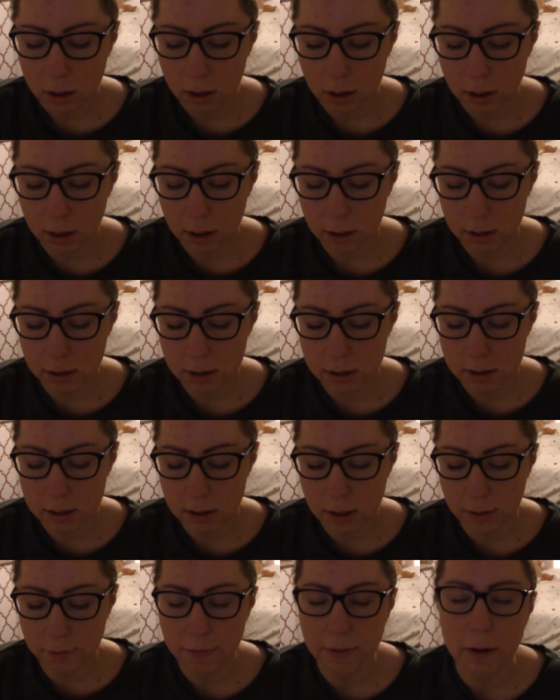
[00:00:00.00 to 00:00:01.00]
And
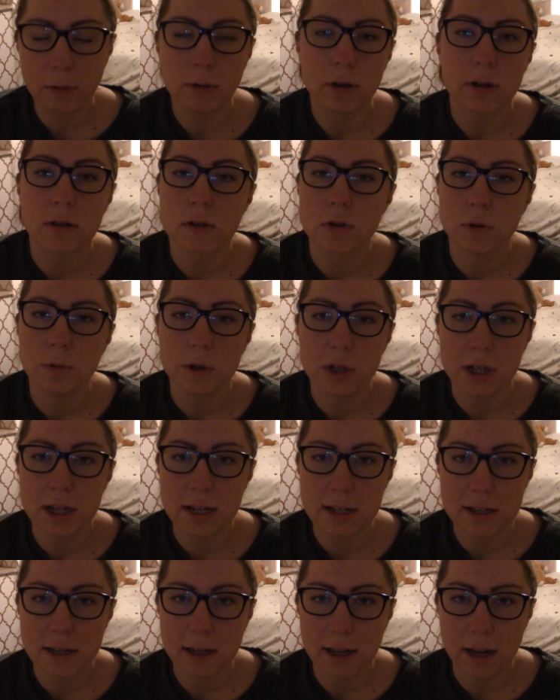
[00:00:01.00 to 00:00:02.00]
I found it so much
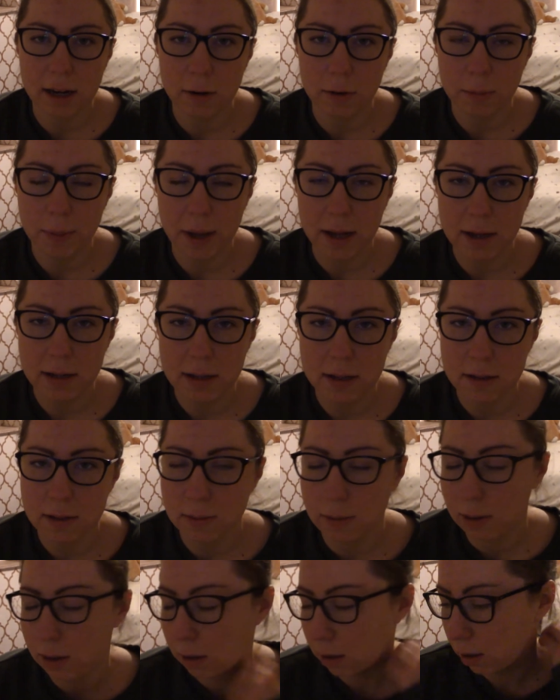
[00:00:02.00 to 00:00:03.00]
easier to get out of bed as well.